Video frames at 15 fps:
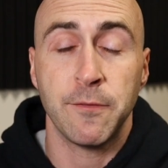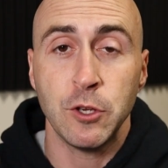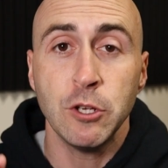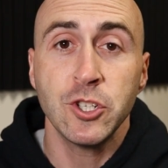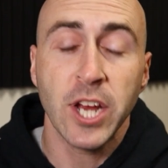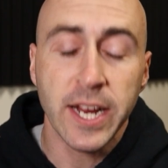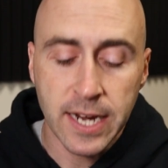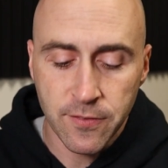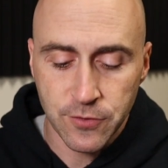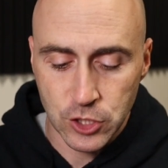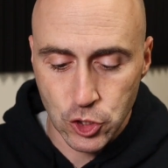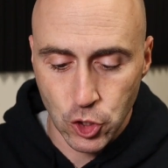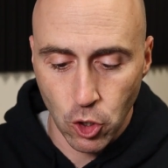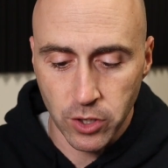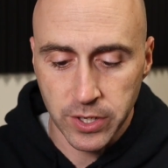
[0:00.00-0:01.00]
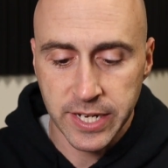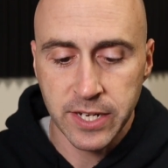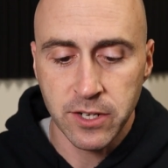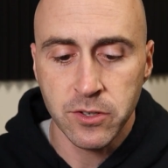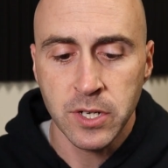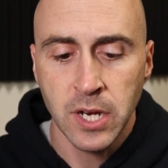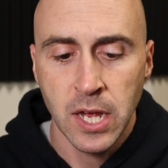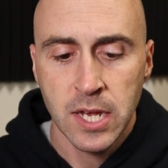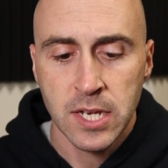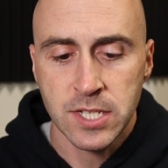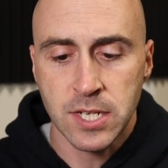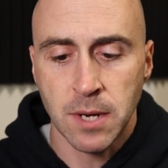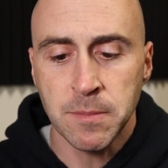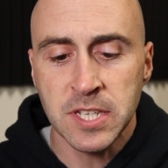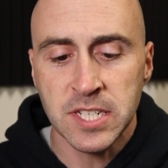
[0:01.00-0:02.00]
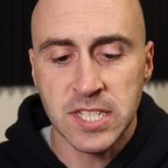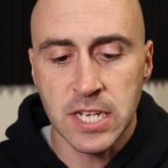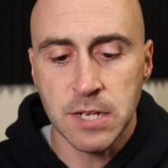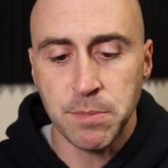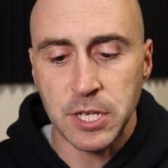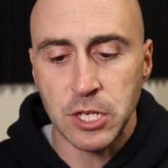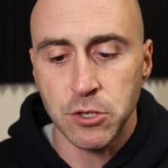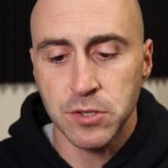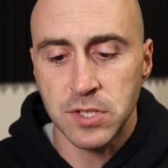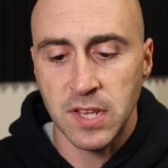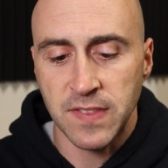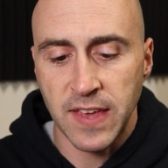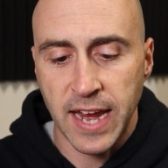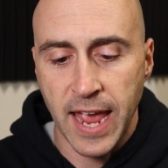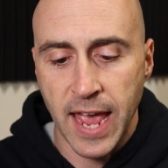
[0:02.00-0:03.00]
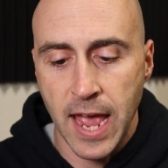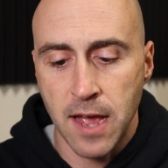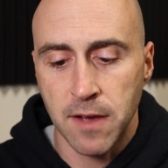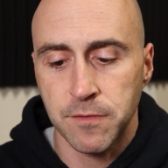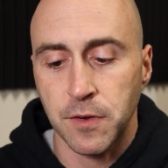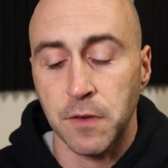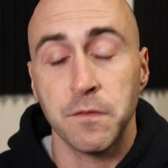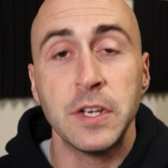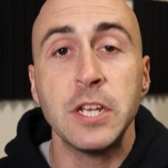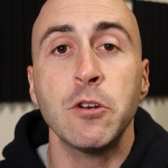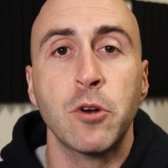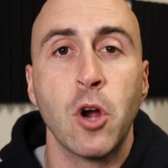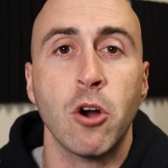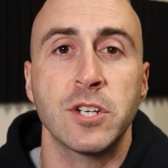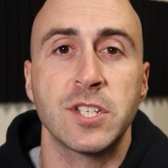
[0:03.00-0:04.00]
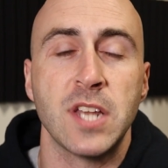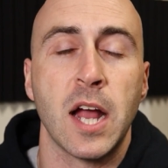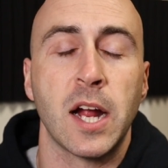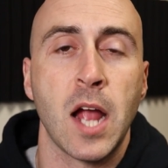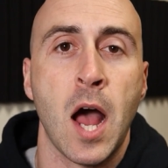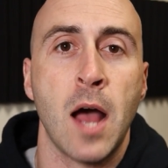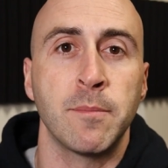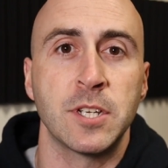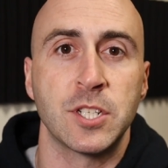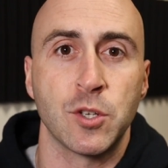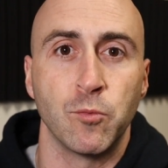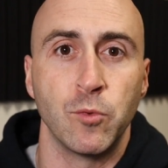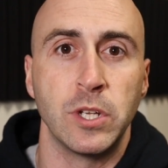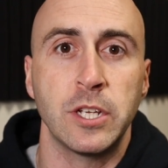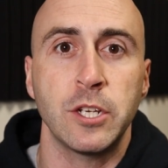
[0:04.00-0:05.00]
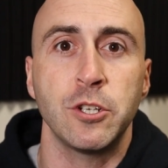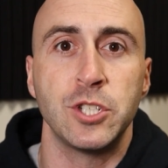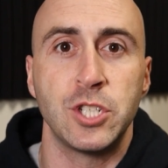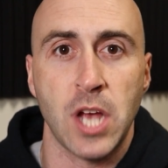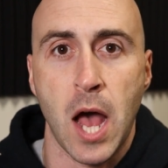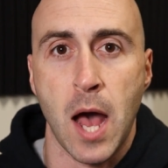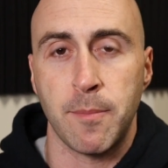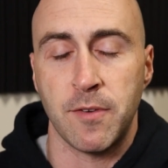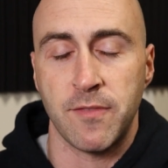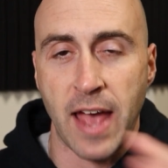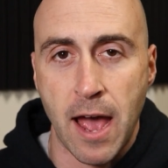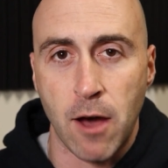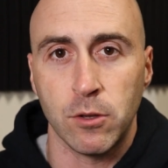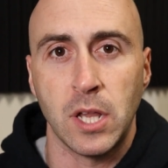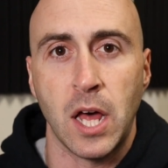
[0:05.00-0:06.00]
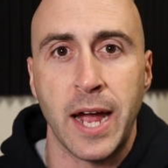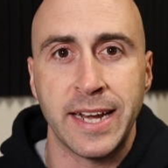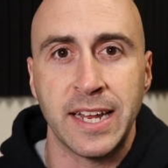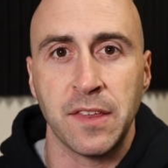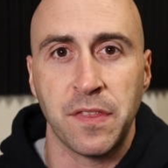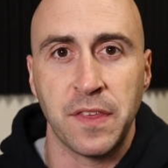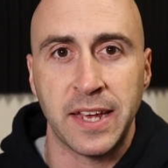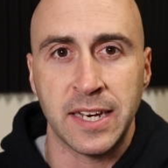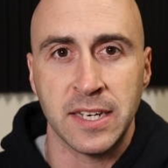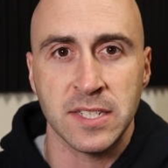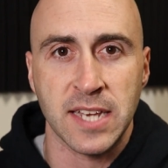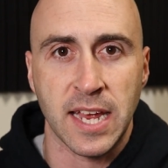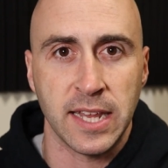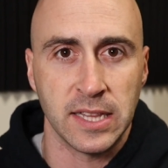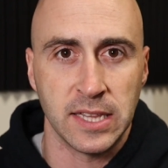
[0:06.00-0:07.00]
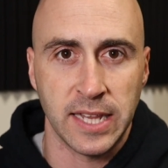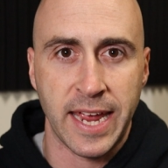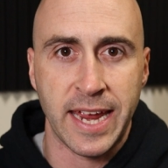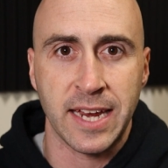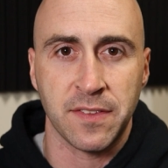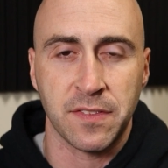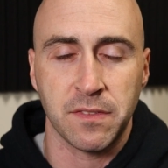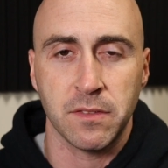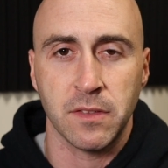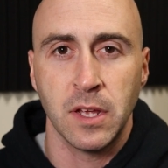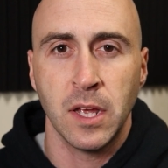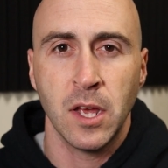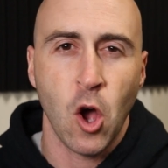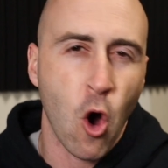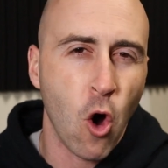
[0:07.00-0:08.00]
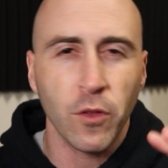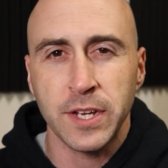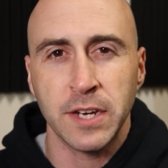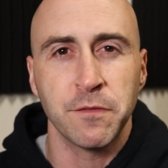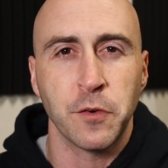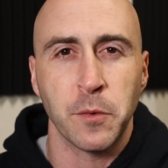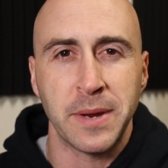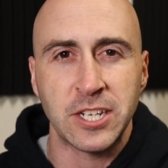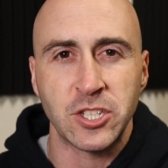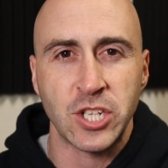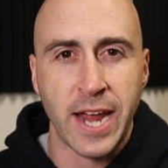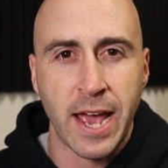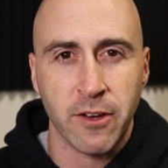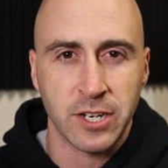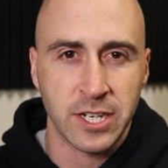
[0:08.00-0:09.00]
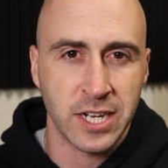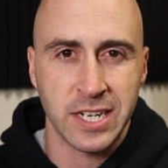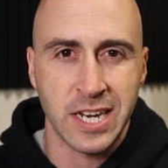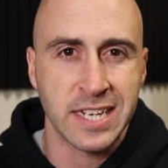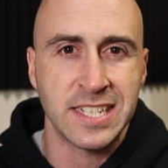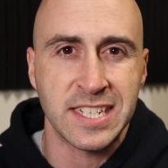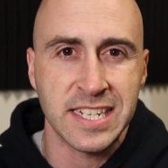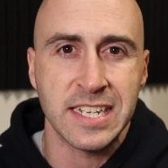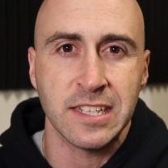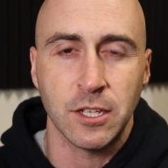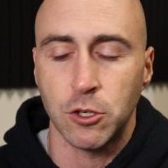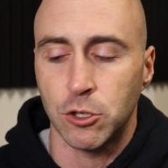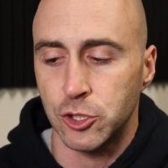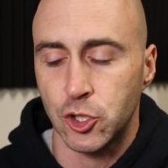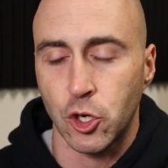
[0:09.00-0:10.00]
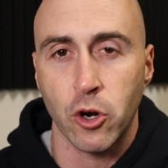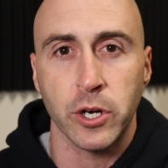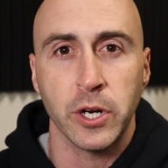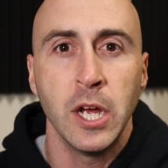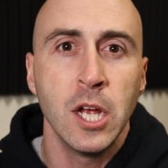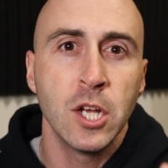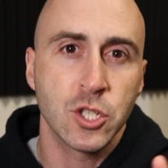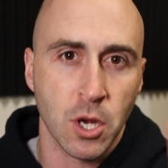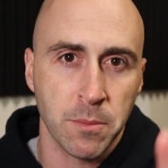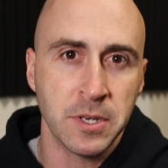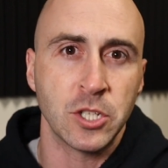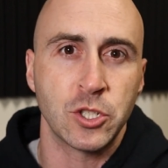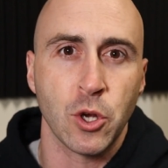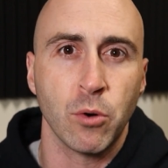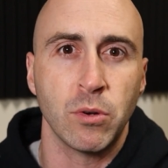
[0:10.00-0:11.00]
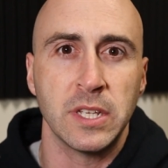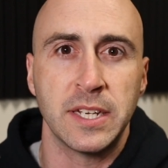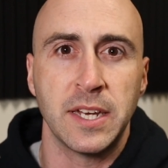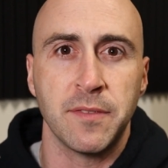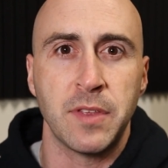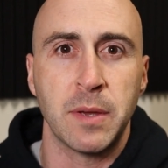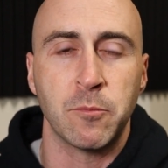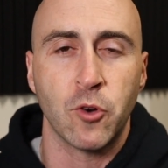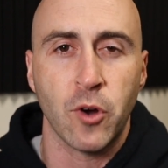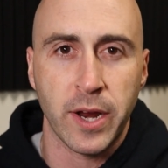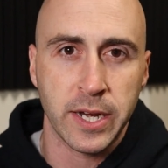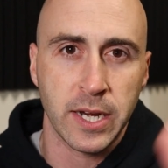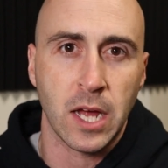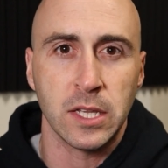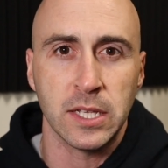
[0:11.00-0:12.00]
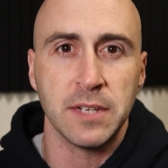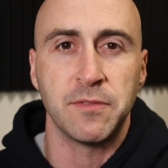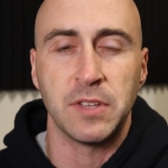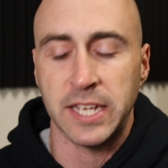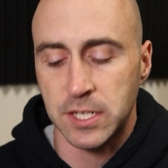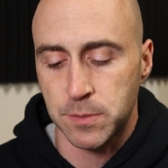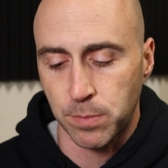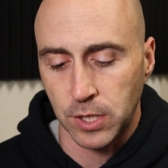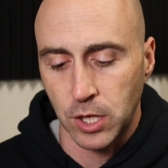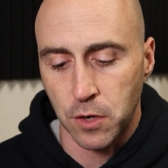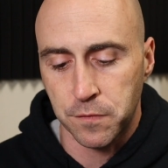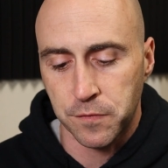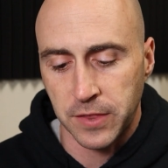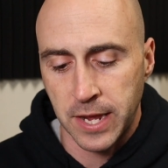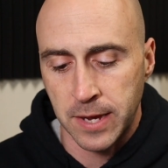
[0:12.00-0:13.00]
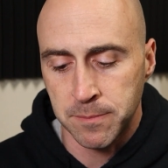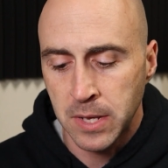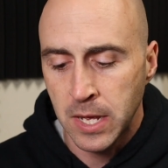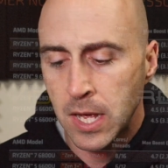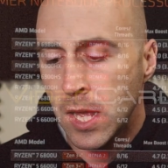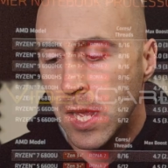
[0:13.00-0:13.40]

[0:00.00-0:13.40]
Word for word: If you check out the chart here, some of the C P Us that they have, video cards dot com does a really good job of outlining things and laying all the information out in a nice, neat little chart. So I'm gonna totally give them credit. I'll leave links below for them.